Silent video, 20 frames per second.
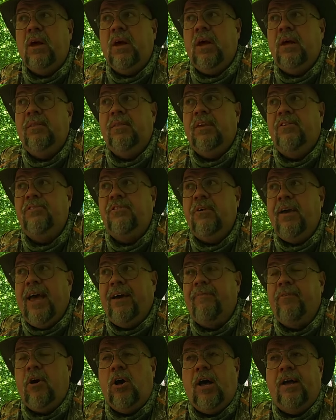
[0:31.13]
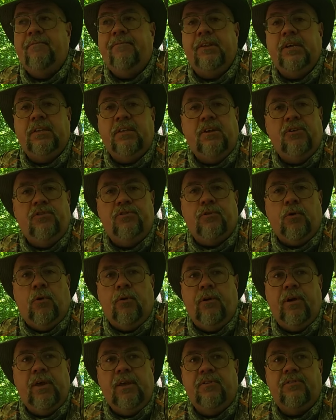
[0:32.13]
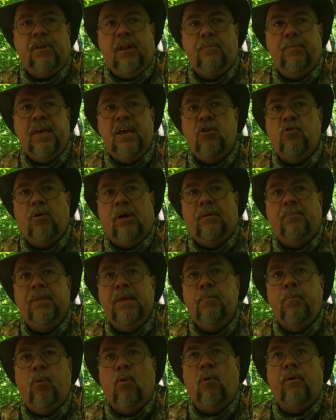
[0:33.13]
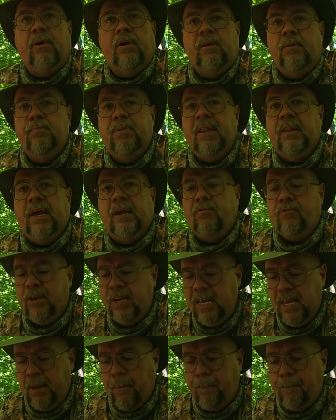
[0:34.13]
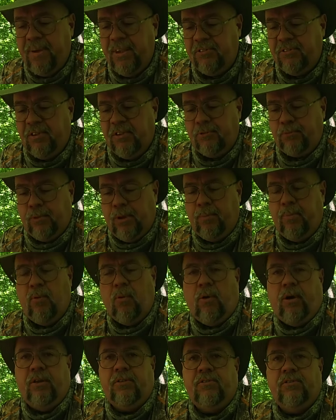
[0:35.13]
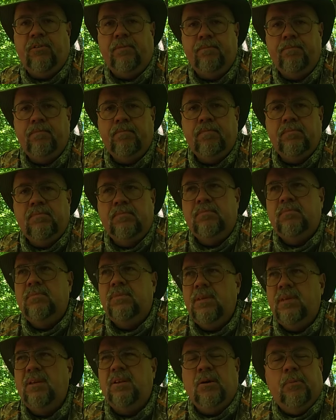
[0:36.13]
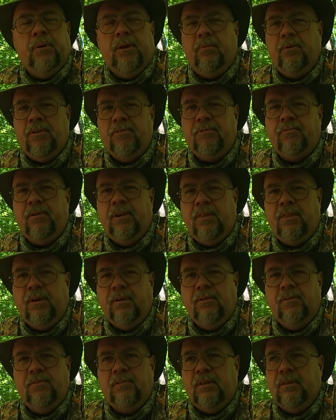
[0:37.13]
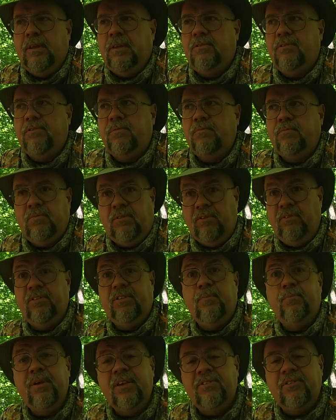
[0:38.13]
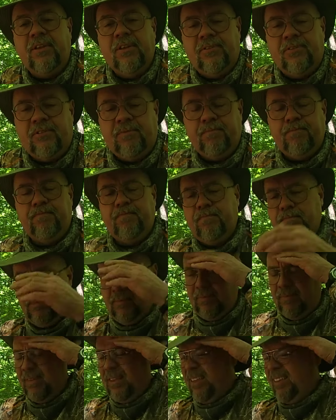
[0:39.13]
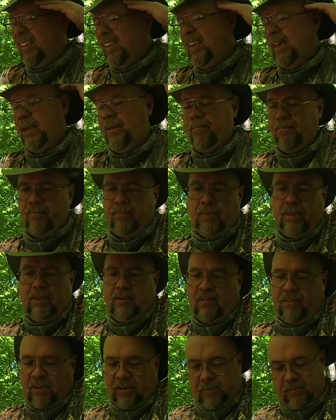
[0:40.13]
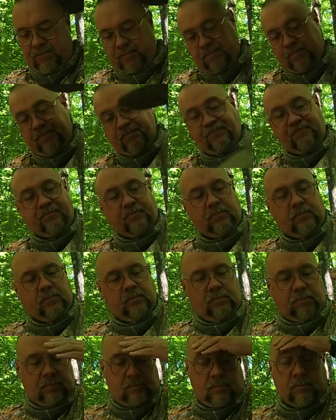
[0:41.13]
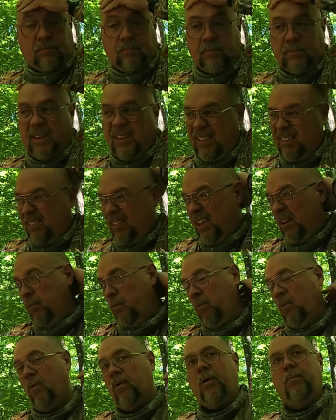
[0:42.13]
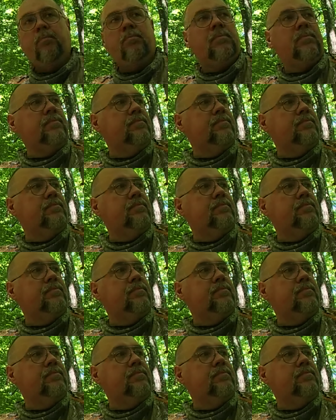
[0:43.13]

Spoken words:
unless you have conflict in a story, it's going to be incredibly boring. It'd be like reading a business report. And nobody wants to read those unless you're into business. Okay? So, it's getting warm.